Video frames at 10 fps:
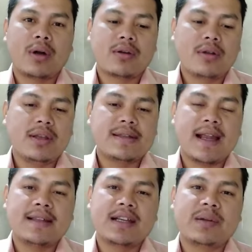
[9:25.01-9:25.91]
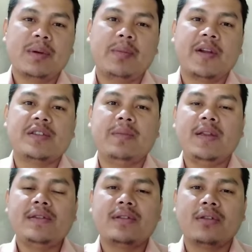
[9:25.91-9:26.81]
what called this adjectival phrase
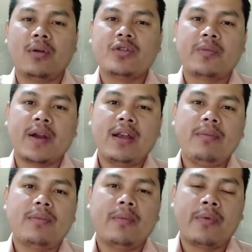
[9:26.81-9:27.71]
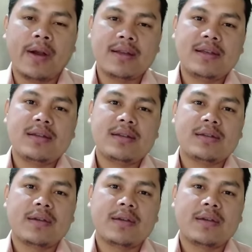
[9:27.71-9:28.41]
means those phrases